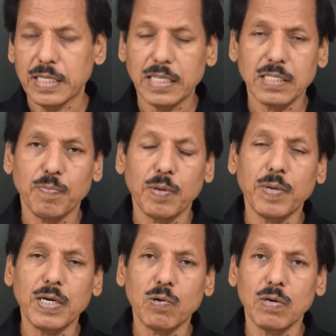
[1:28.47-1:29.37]
that is the
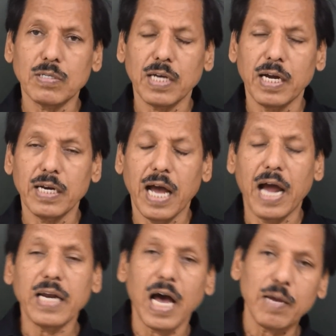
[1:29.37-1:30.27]
perpendicular side
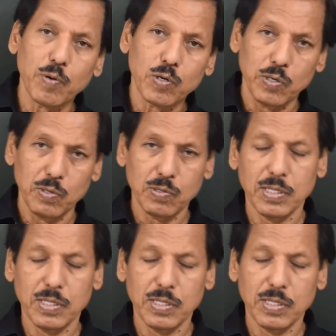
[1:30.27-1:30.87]
and hypotenuse,